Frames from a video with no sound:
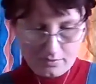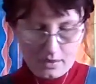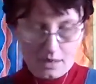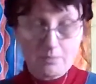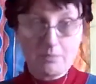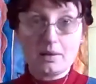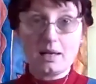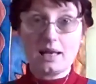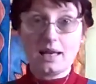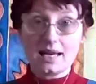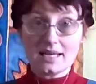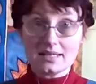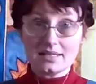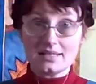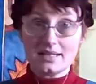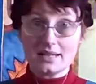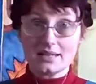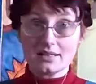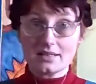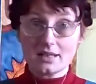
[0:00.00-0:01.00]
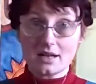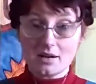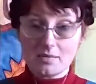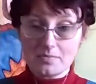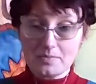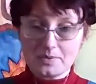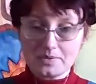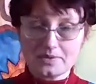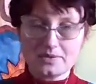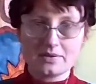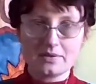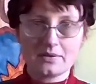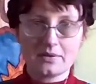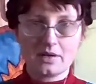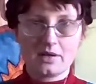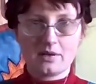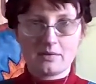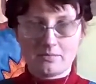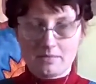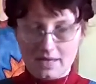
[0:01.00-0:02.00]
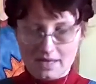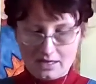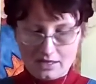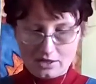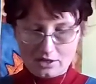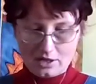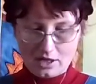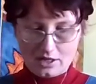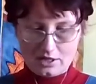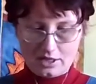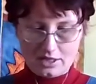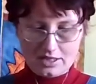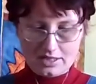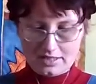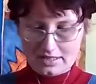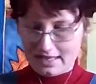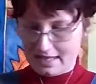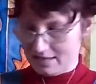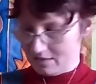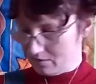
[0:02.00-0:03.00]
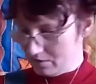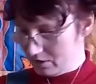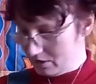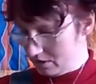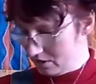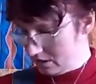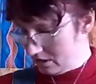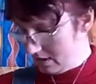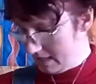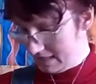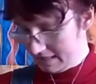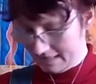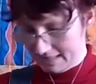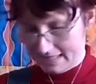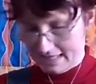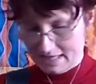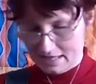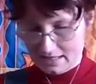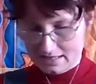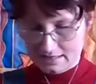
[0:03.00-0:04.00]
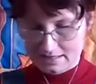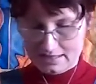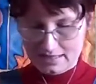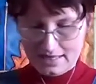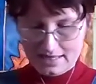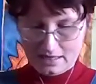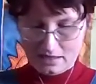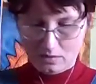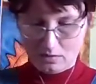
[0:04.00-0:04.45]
plastic tubs, make a nice sound. So let's see, there's a little